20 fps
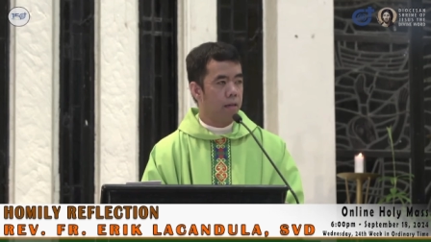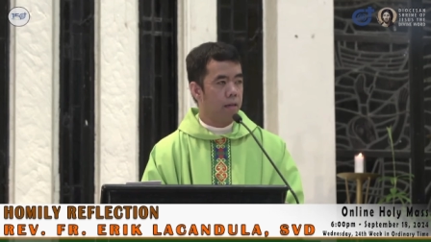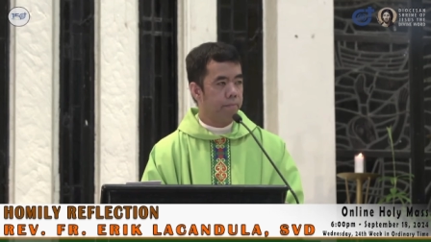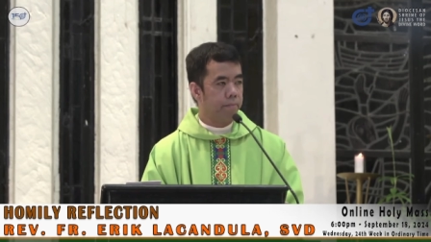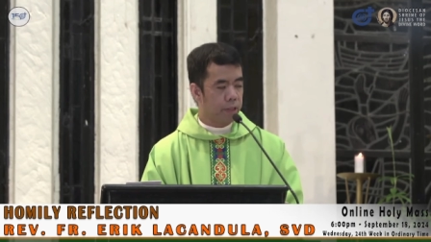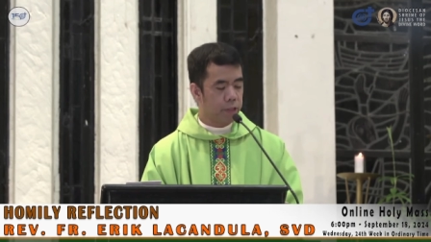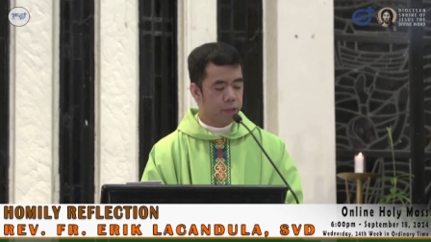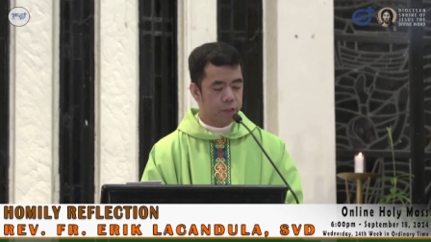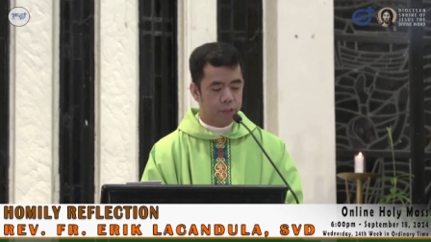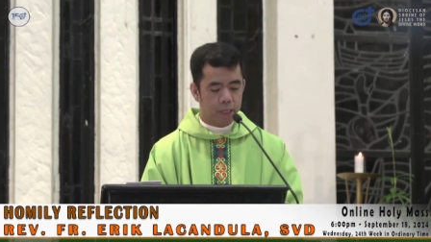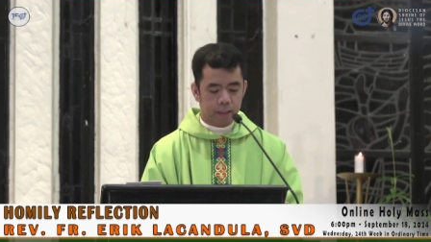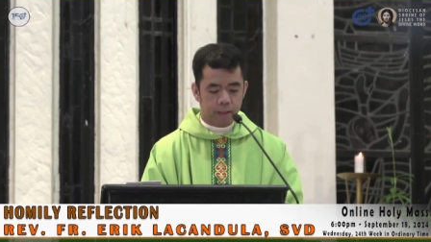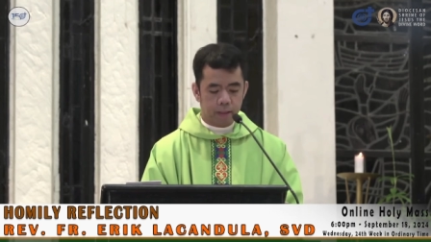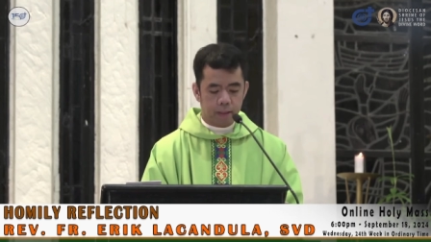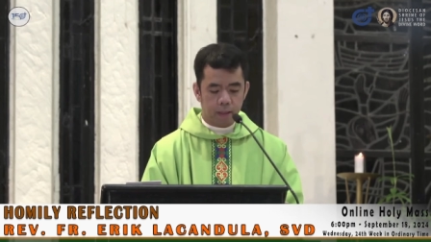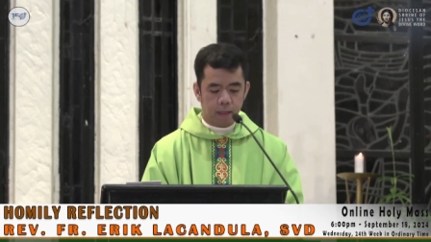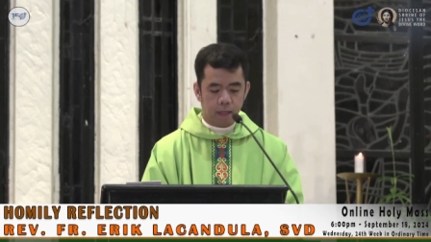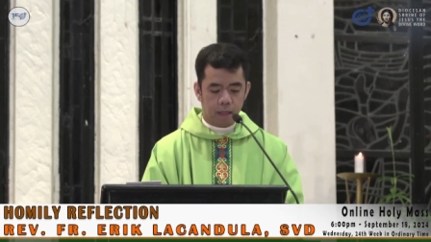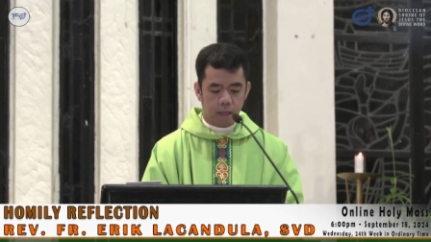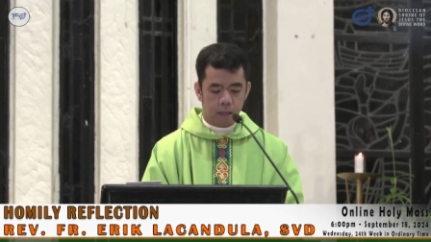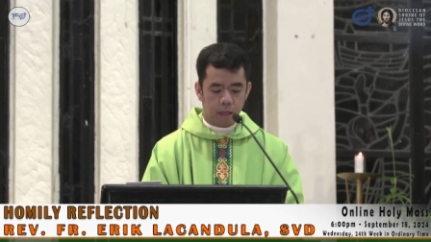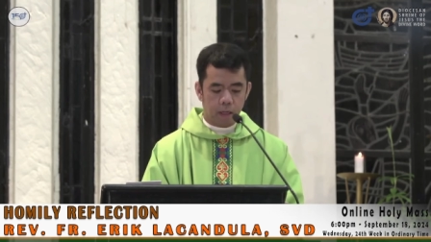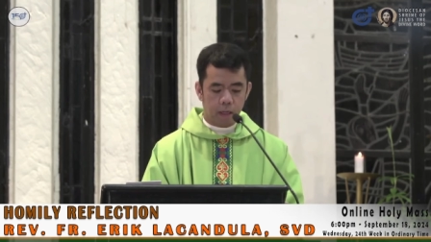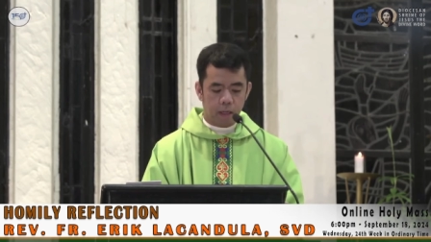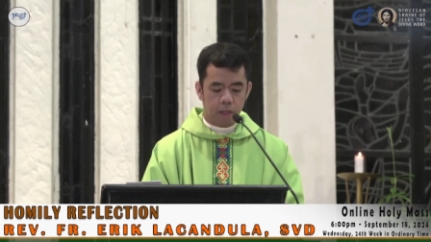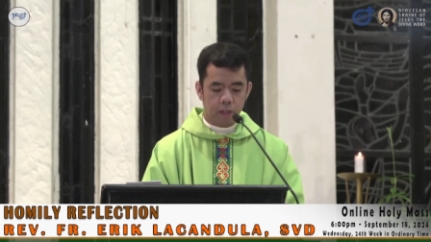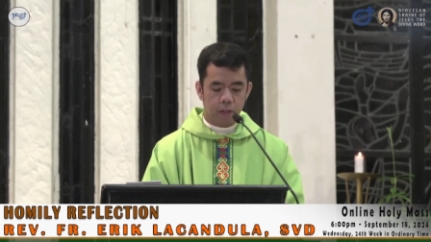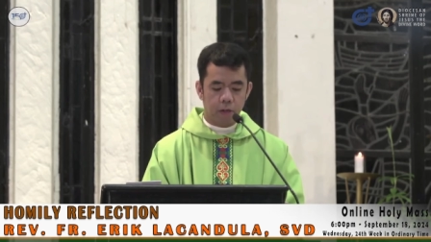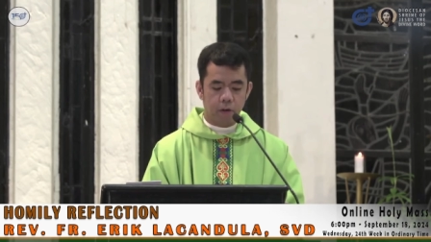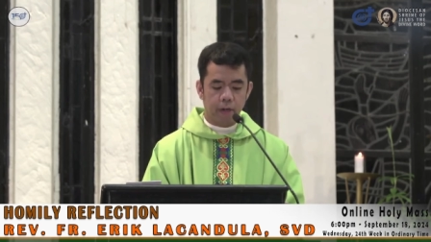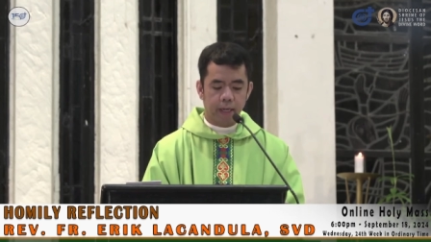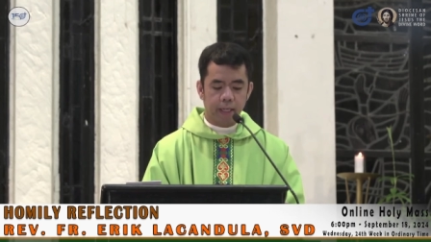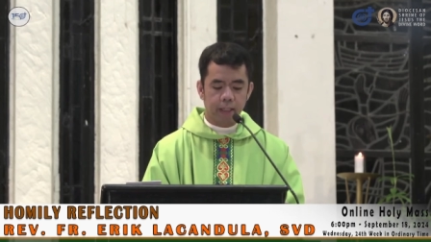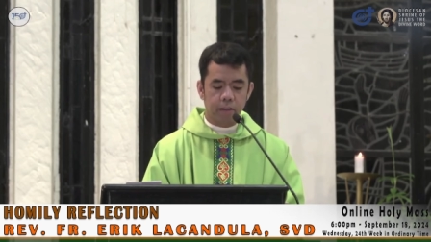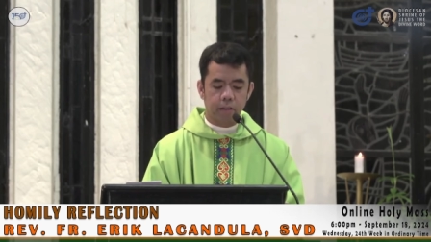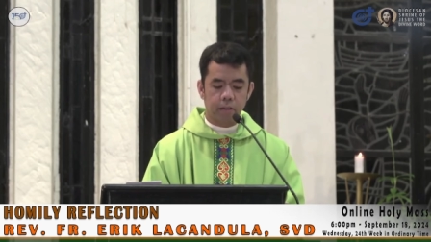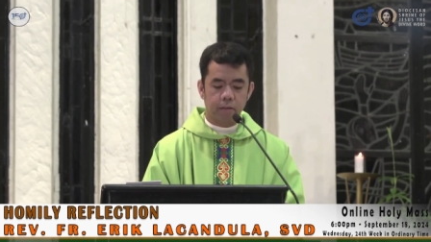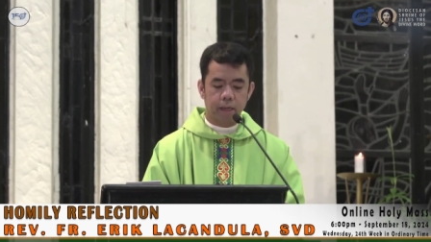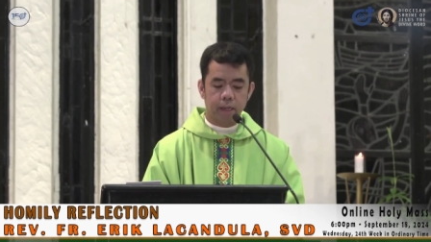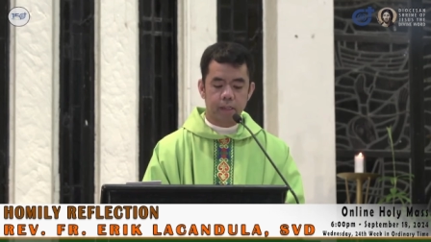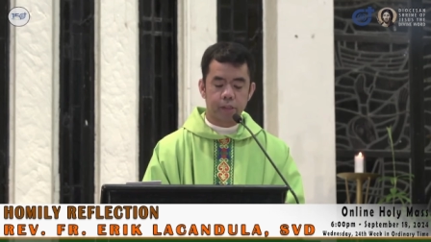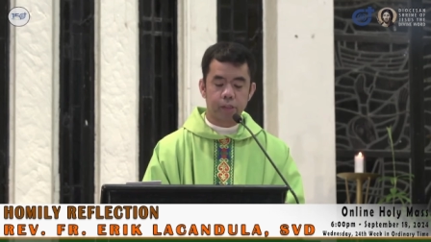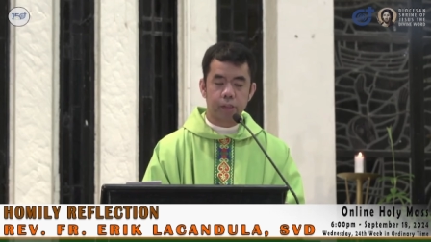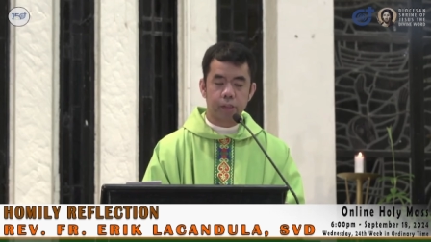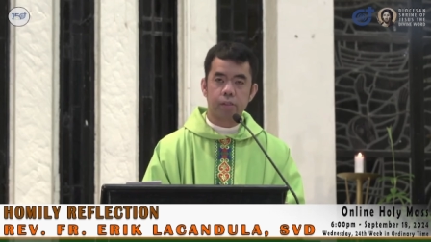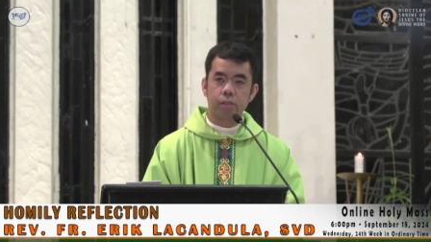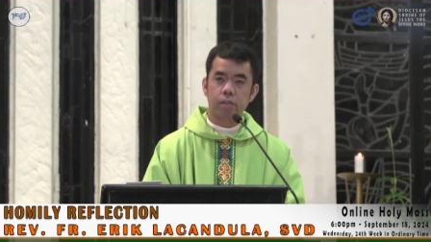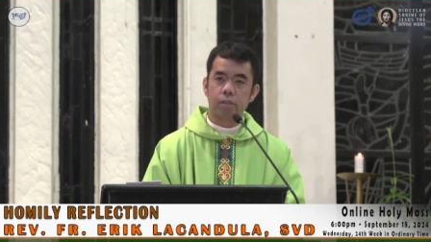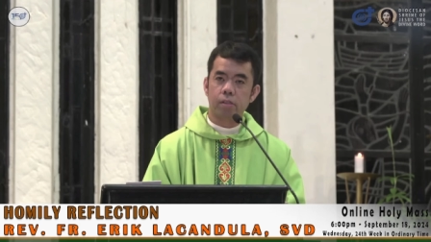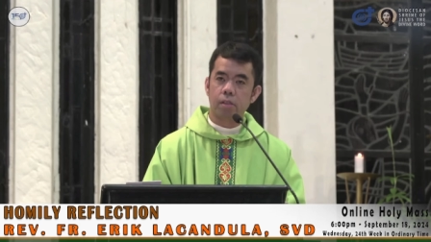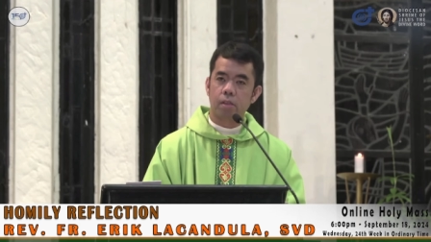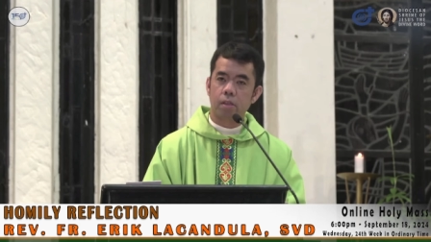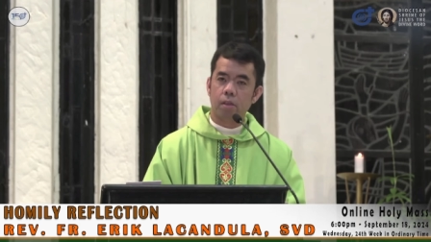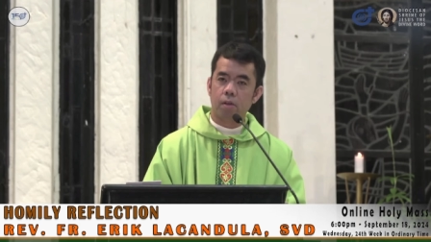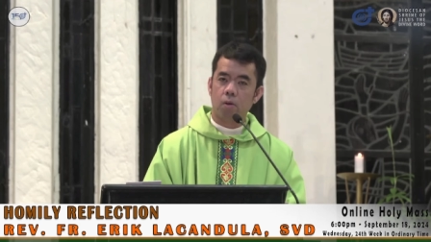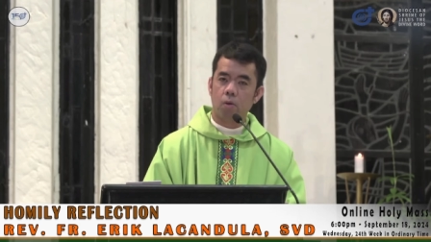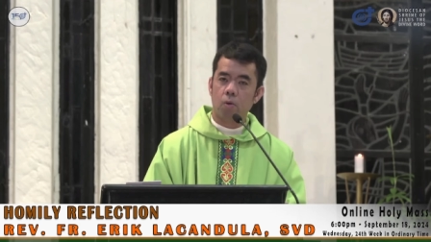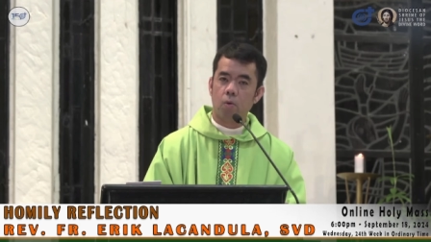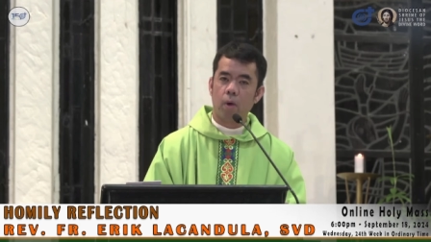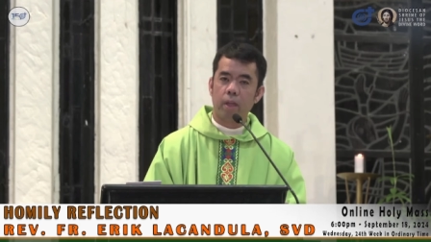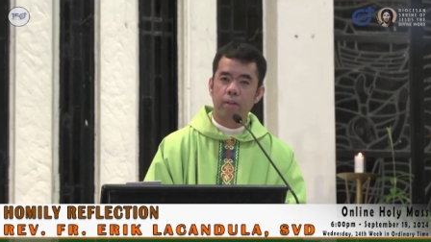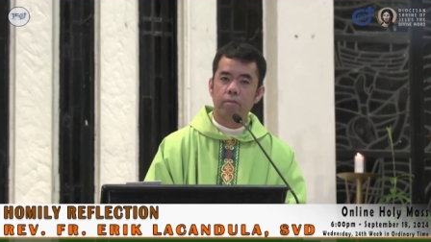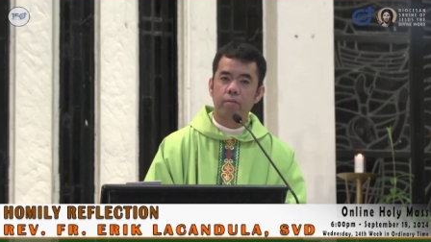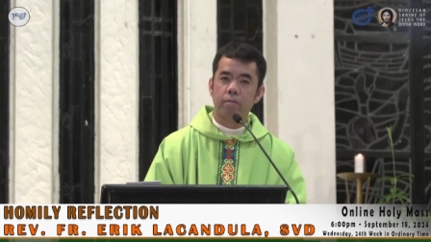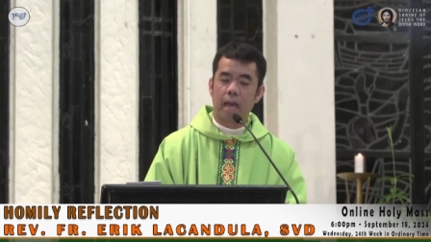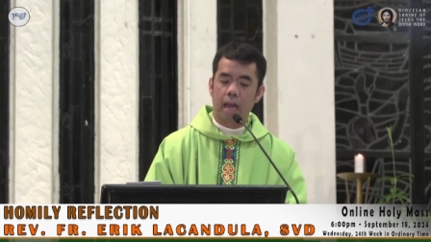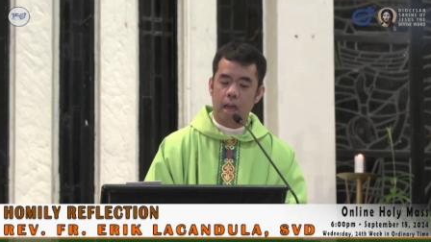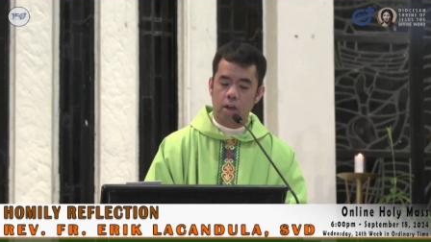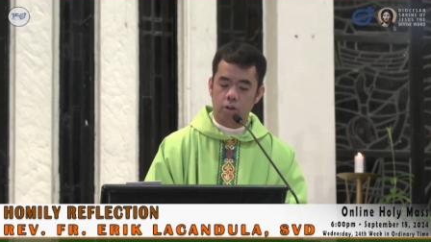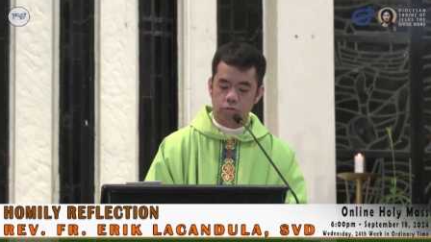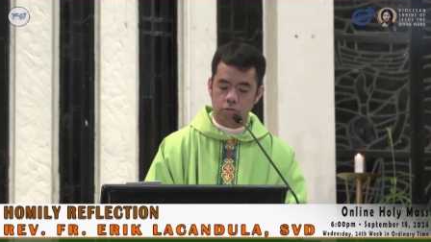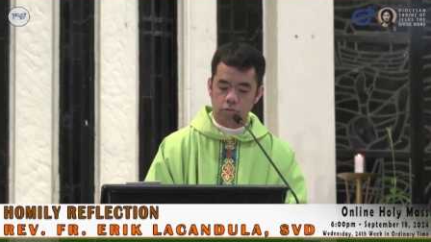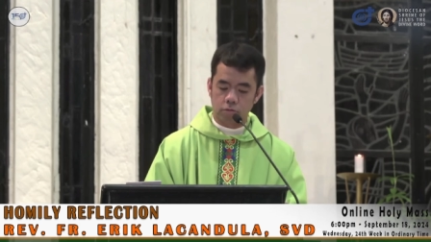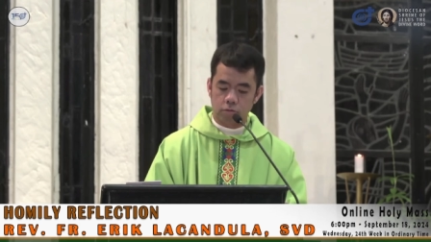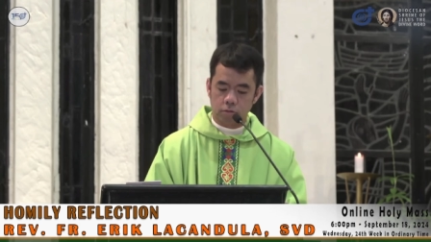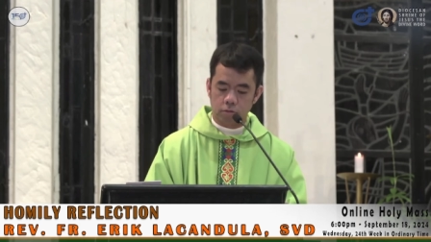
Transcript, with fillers: but suddenly your interest went down.